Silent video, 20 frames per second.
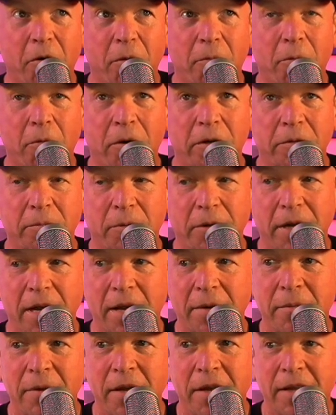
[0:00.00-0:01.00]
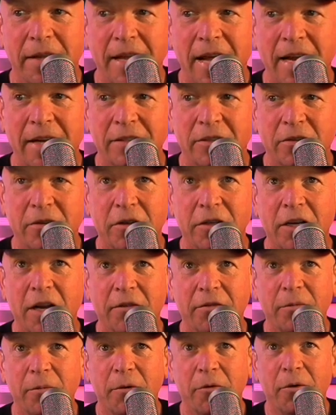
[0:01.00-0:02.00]
points per game. That is good
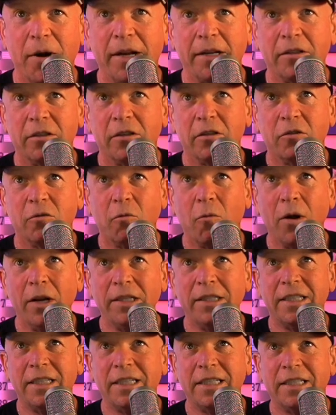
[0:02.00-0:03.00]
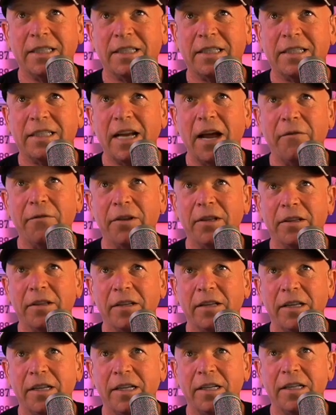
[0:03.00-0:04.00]
enough to be ranked 27th
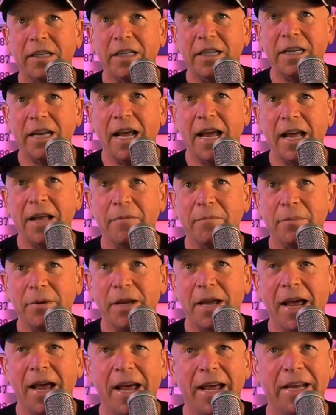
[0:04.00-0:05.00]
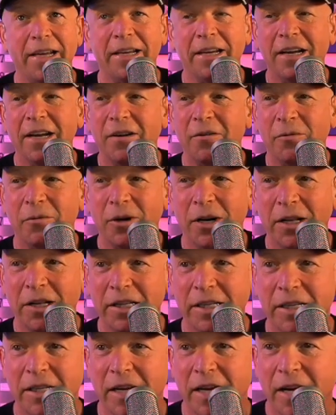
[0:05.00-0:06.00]
in the NBA,
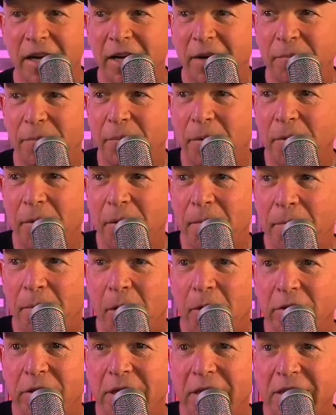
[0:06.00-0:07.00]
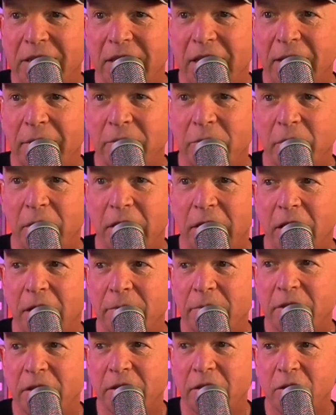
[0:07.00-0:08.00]
really. In both these teams, when it
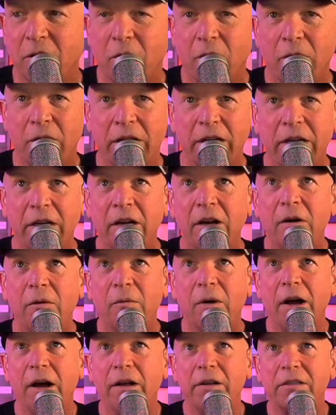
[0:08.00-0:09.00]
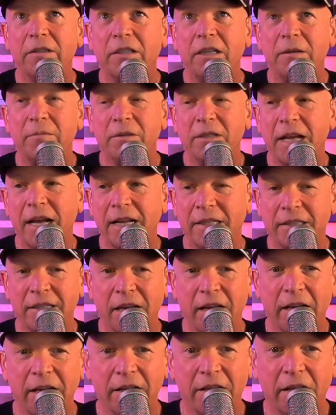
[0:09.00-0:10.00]
comes to scoring, well, it seems that
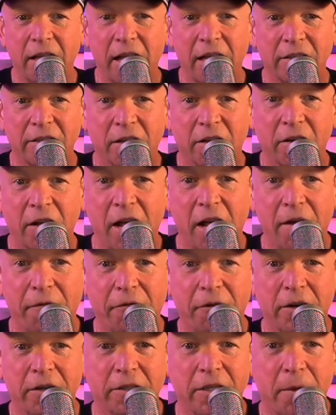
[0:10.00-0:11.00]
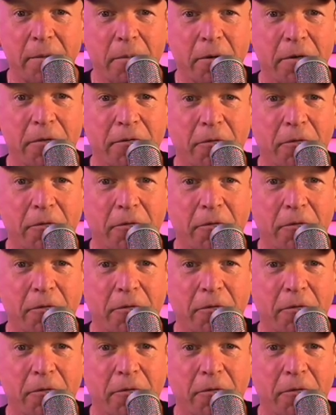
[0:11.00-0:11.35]
as little effort as they put